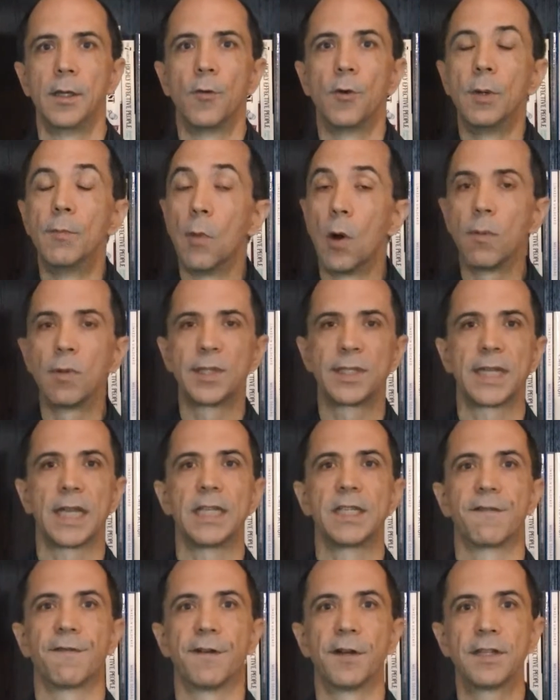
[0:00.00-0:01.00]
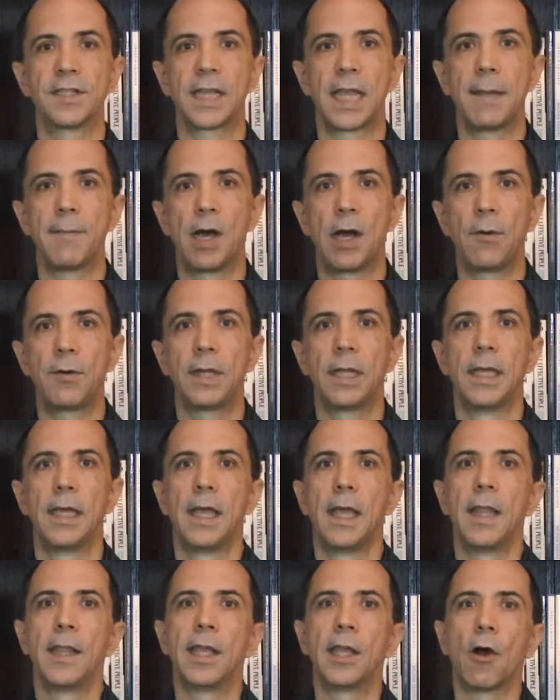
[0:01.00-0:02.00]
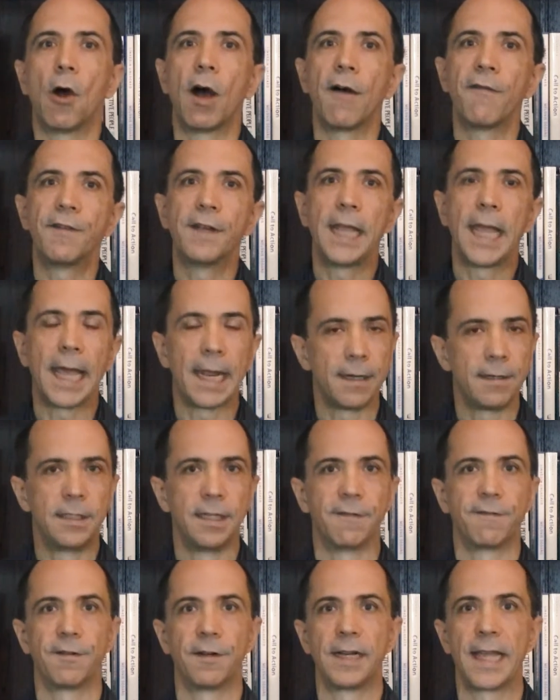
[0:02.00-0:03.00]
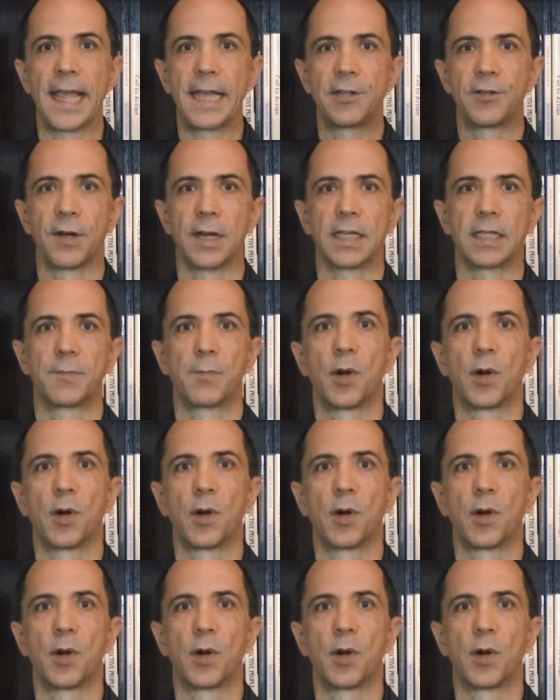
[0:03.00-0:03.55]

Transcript: When mobile sites first came out, they often had a different address,